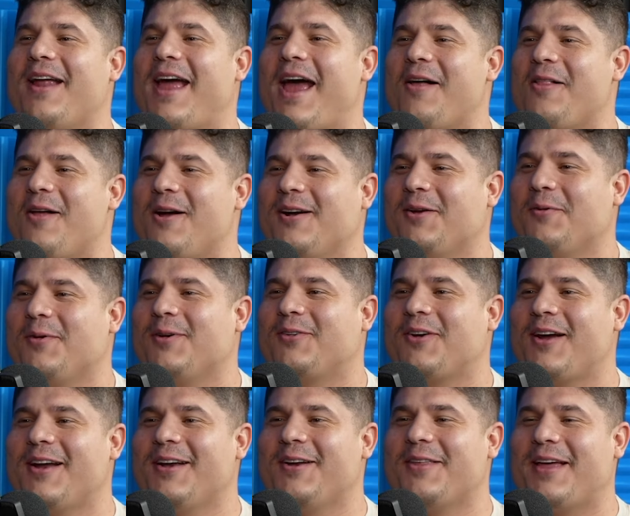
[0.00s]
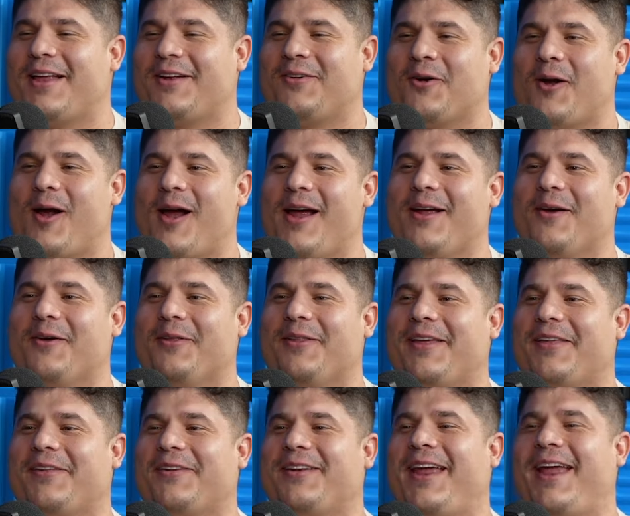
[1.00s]
how of long did gym. we try to do that triangle the
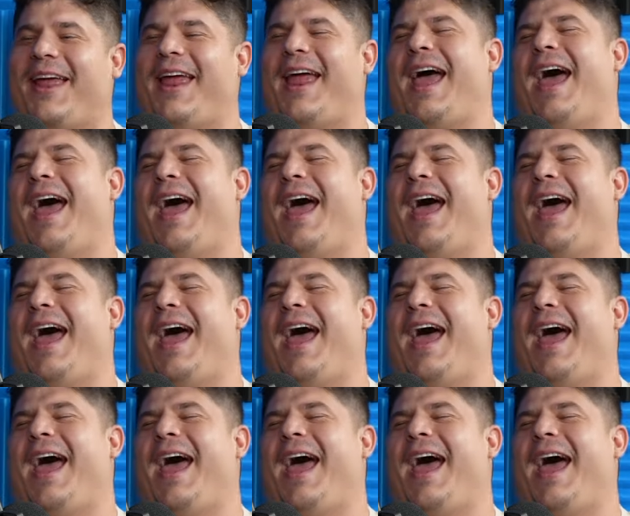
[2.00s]
other day? Oh